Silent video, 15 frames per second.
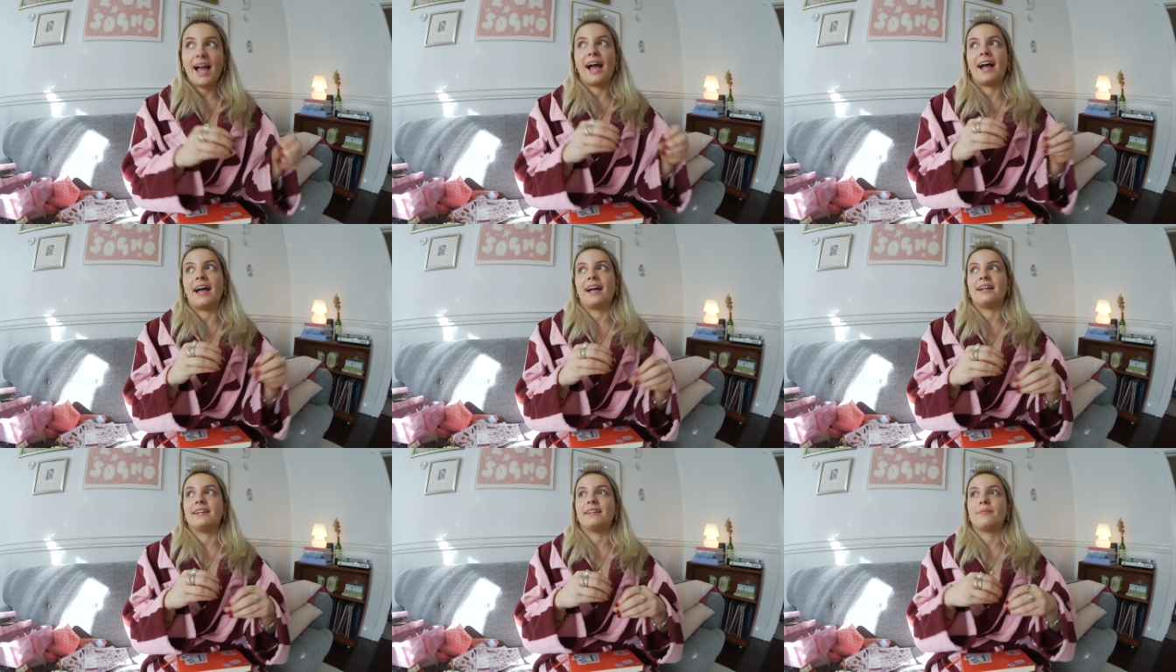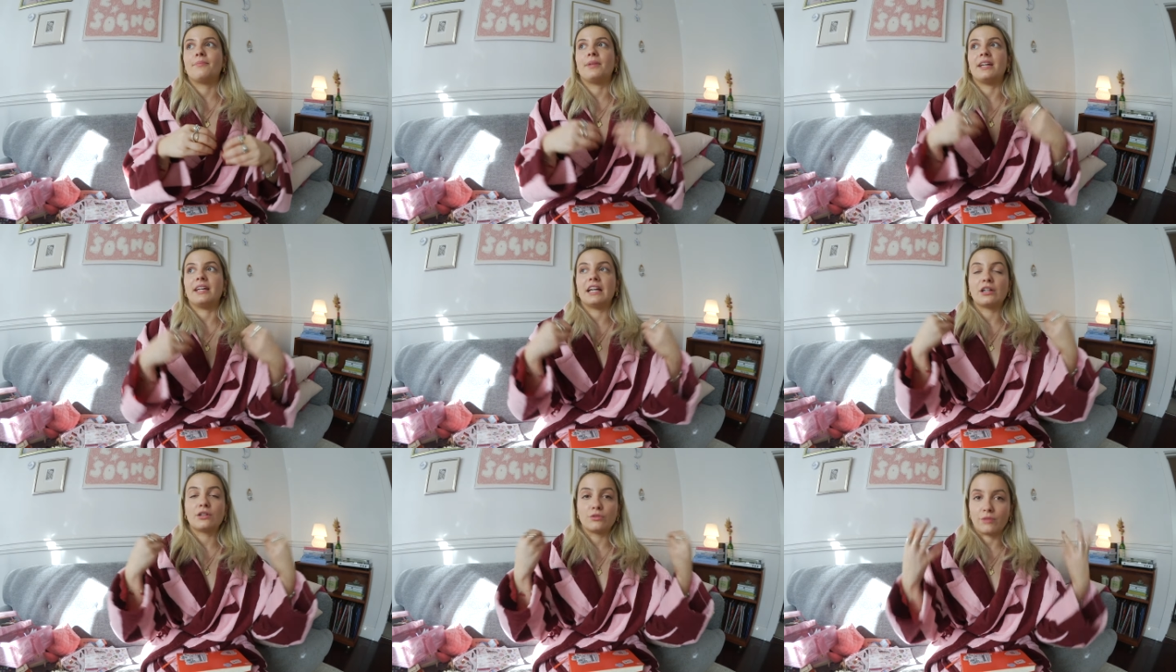and
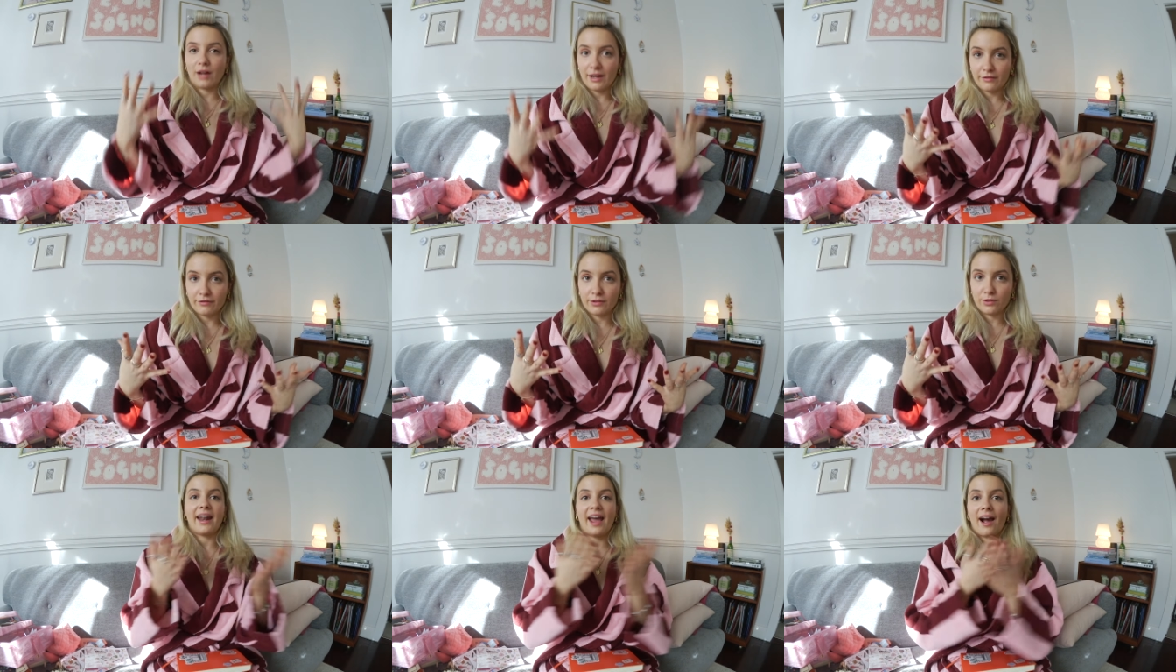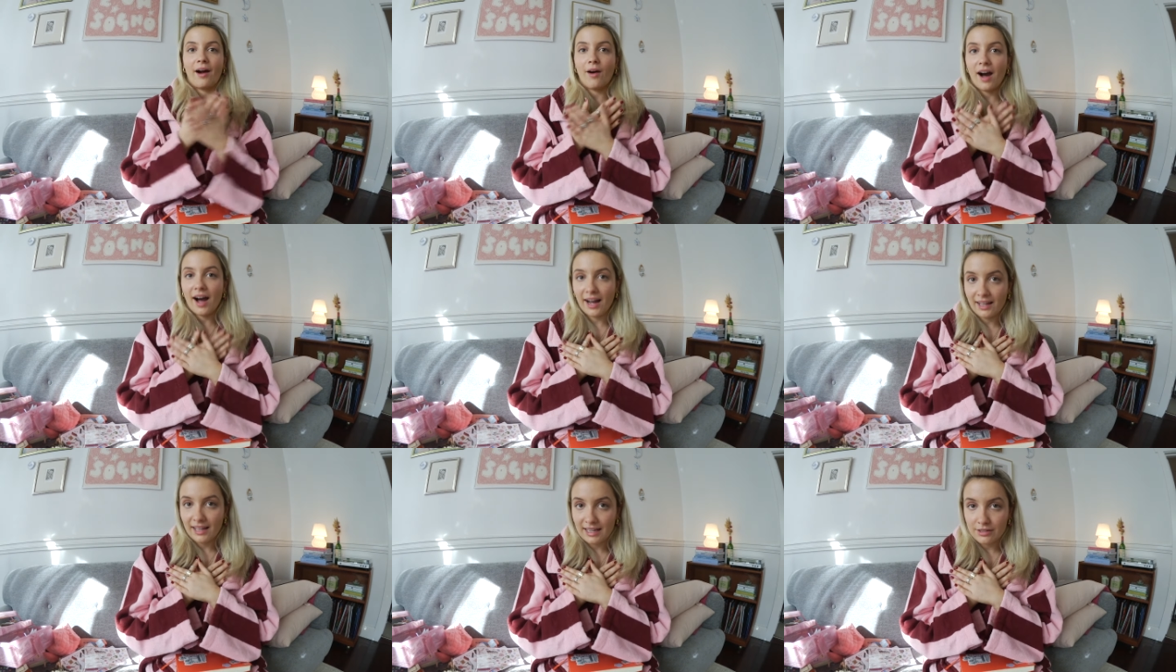be grateful. And how
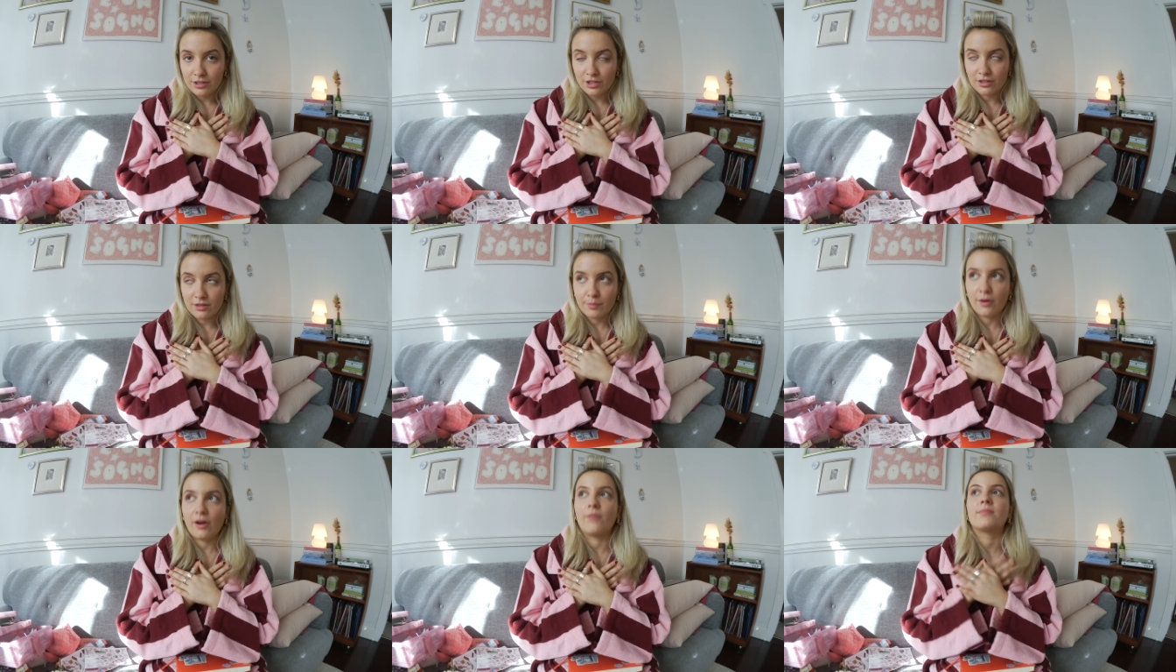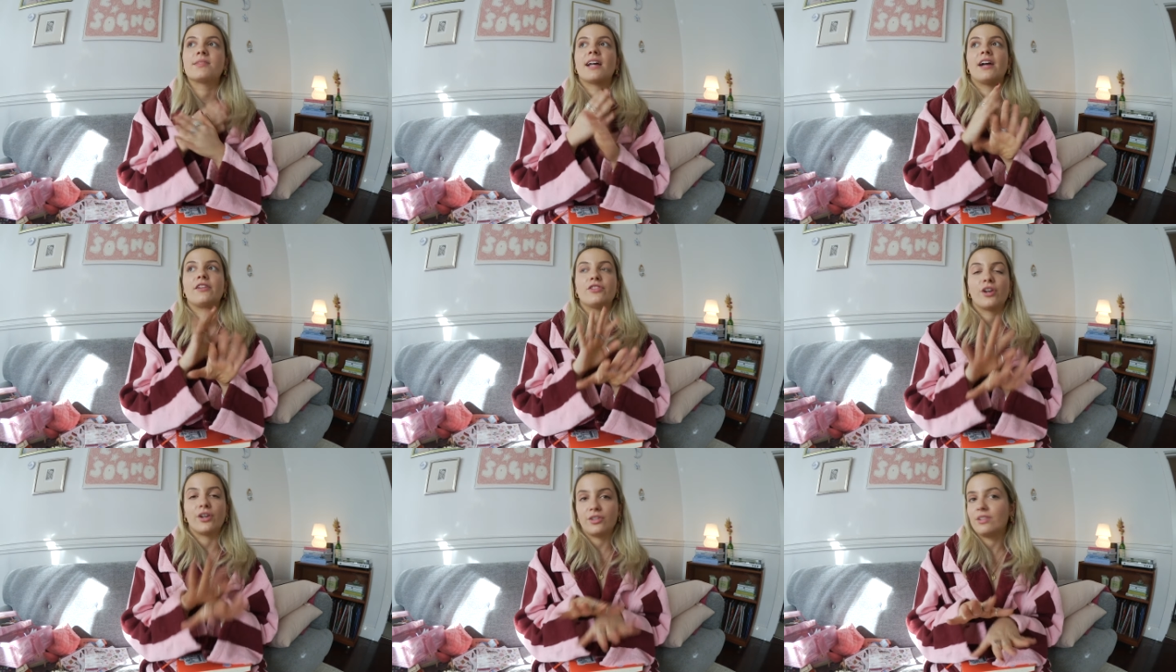I like to use prompts, I
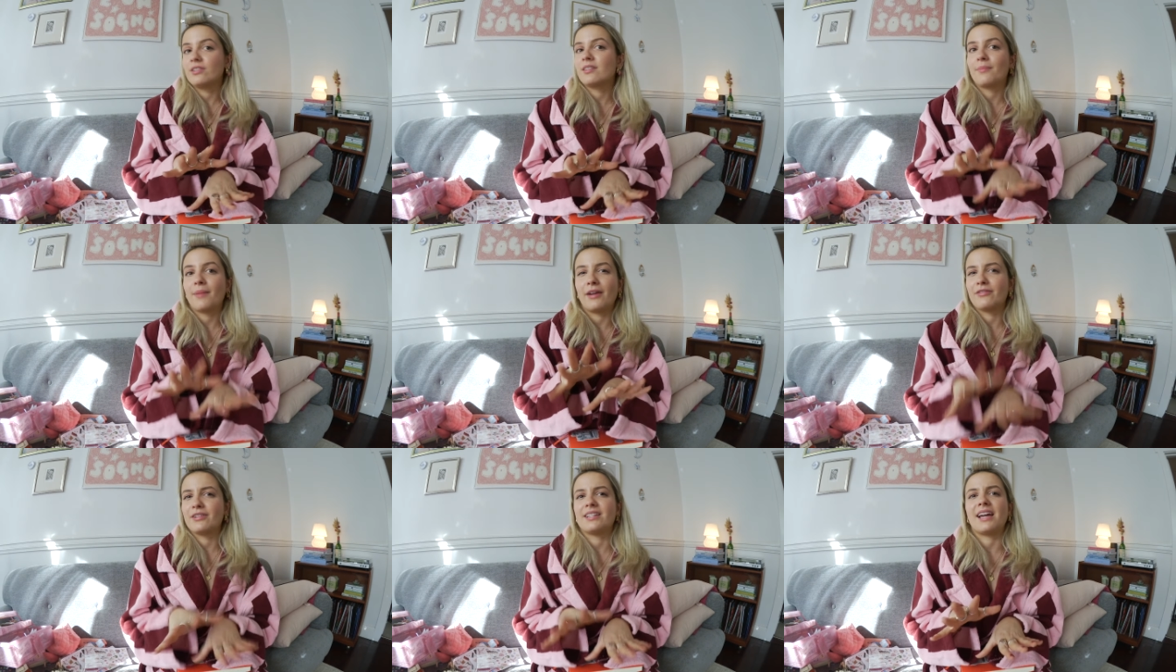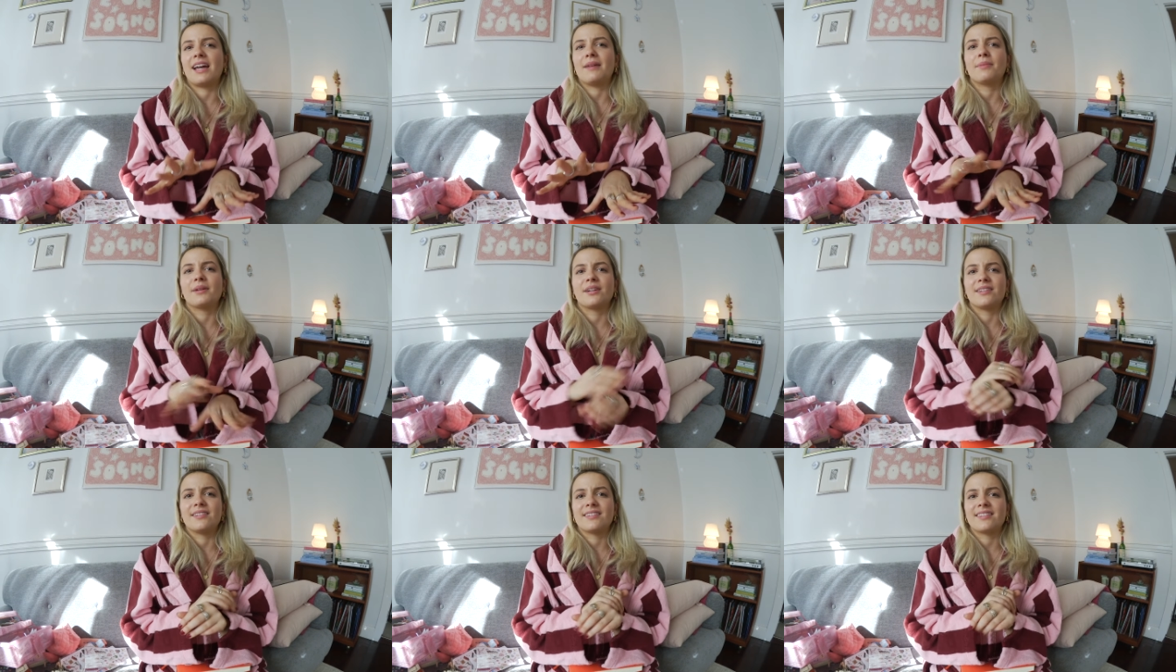don't use them every day
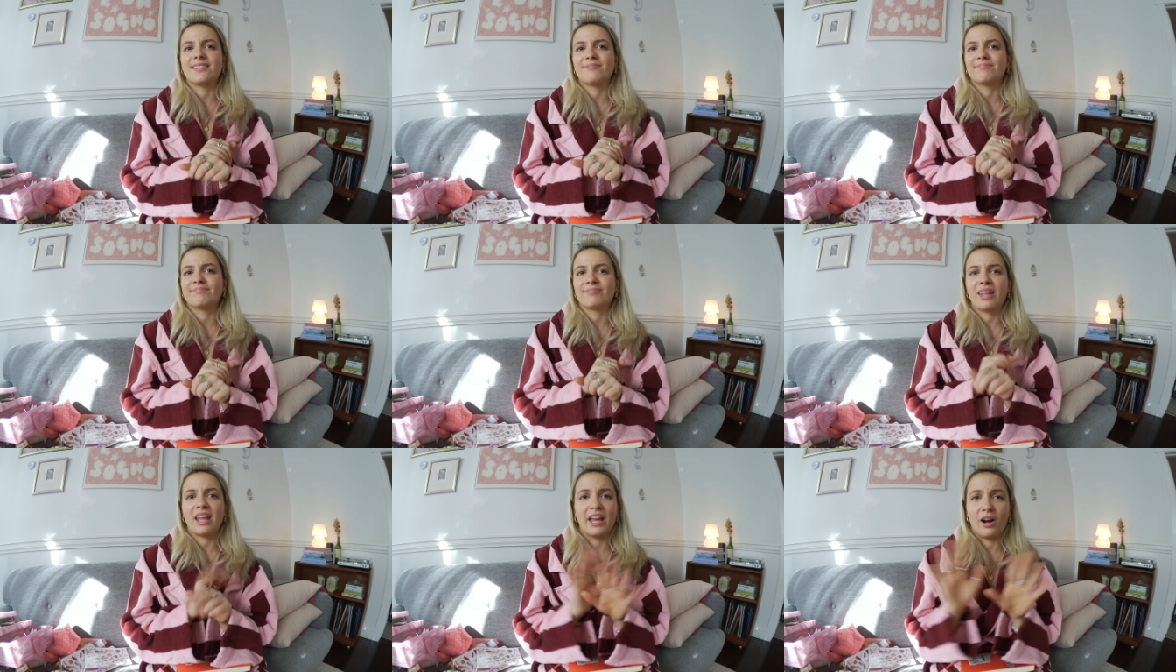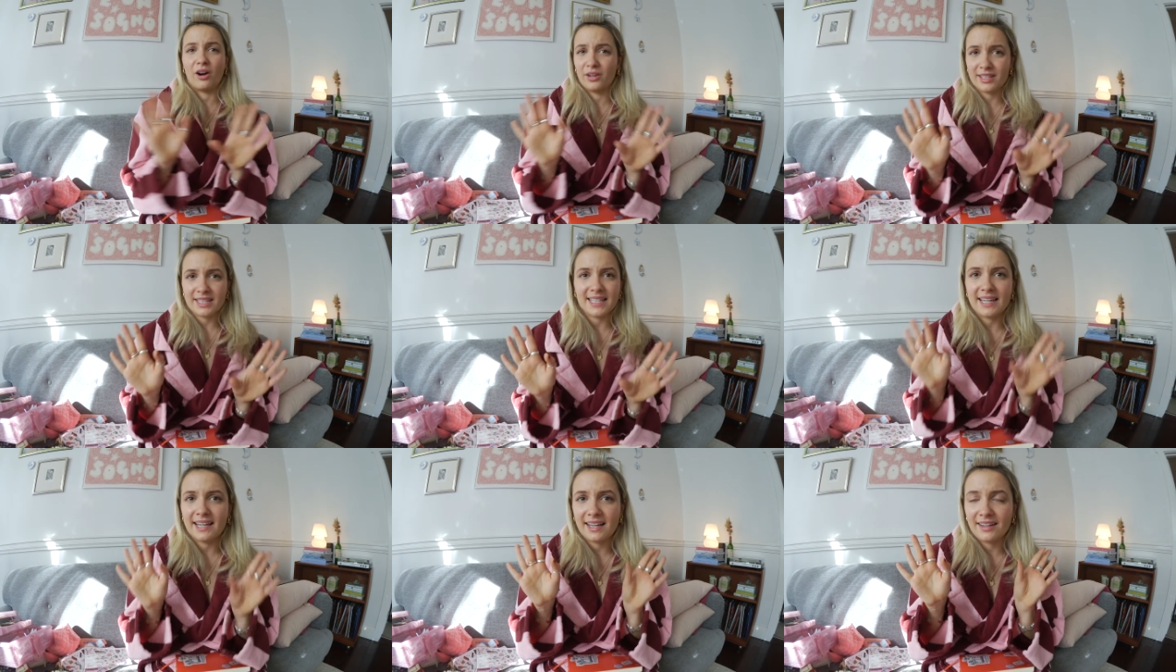because it
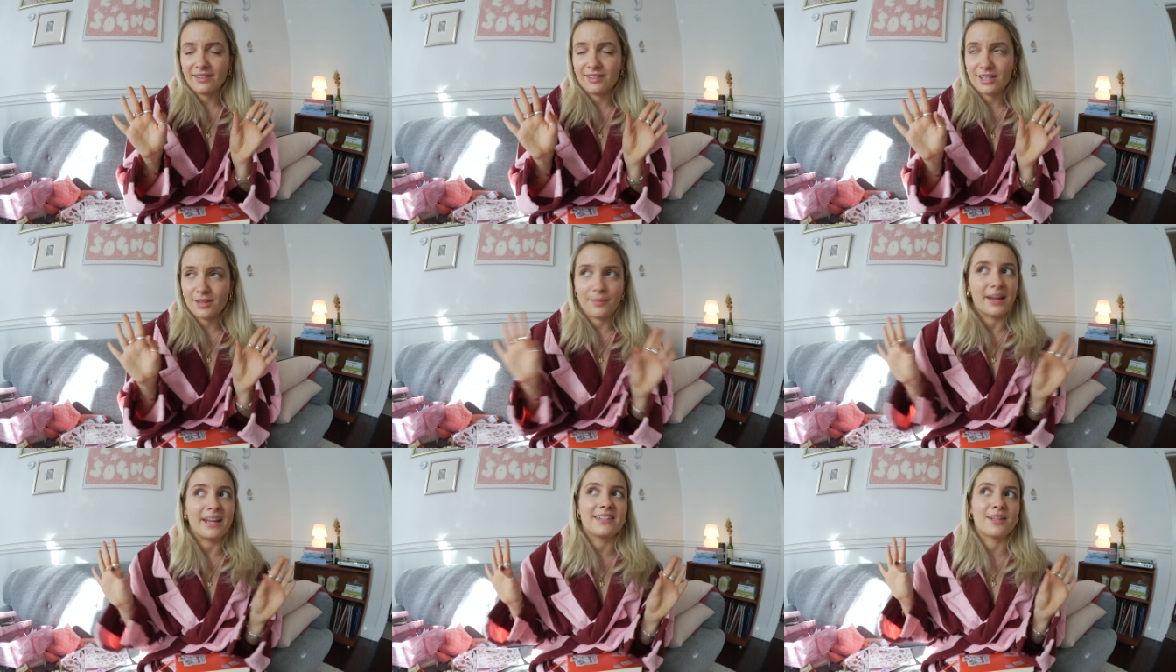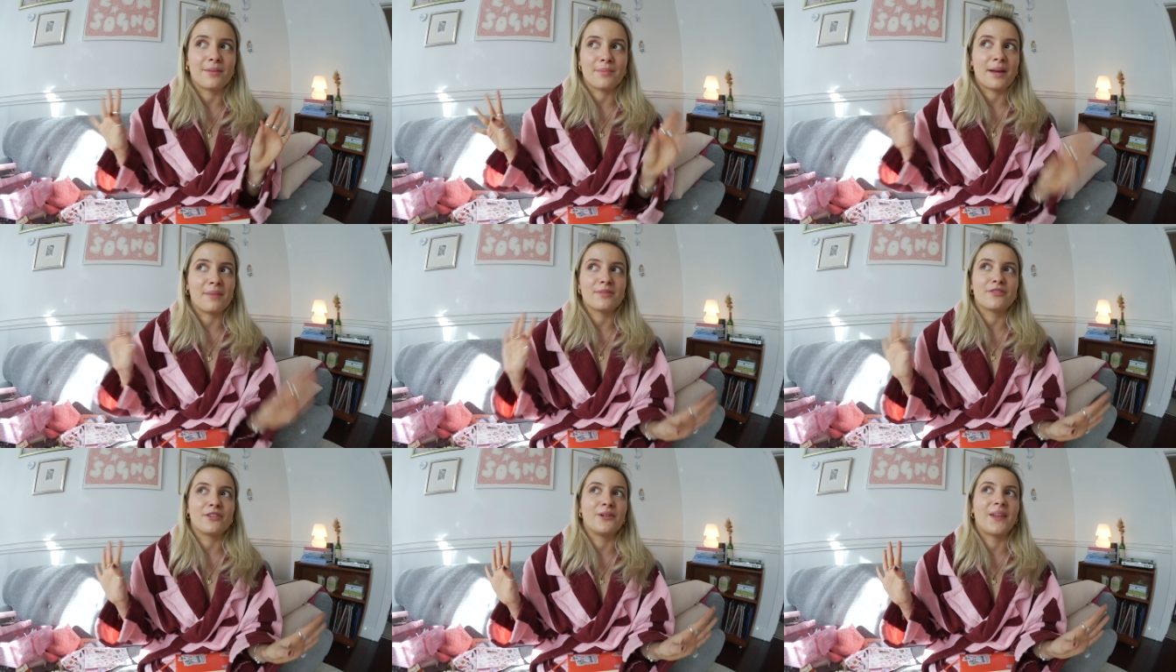honestly can, to me,
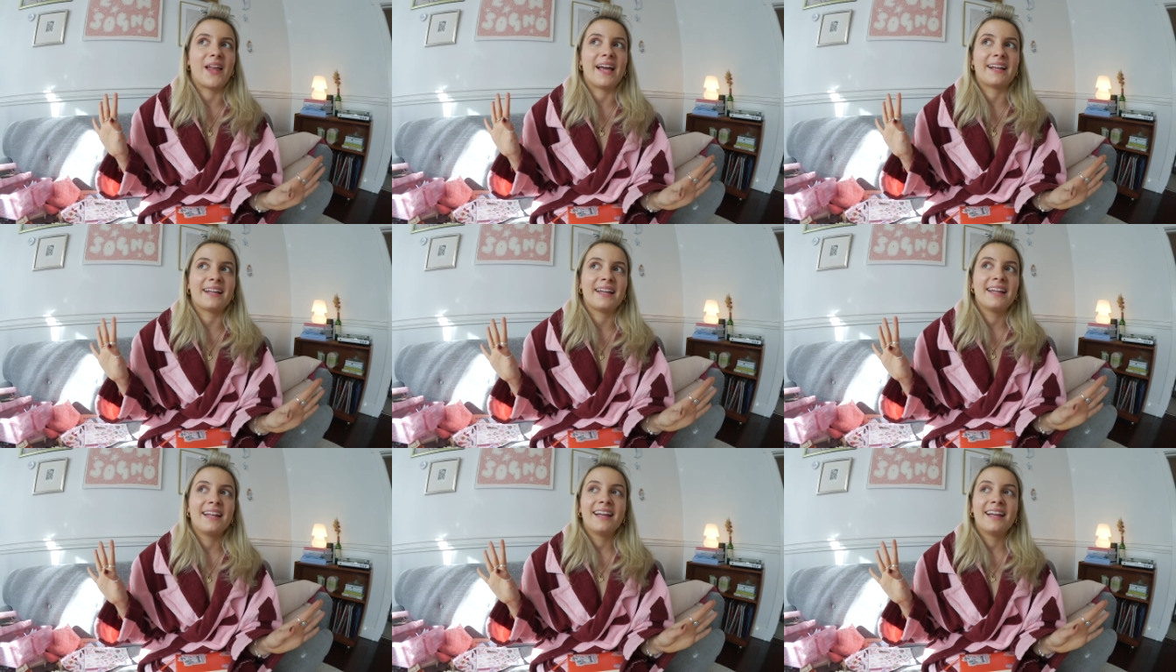sometimes feel like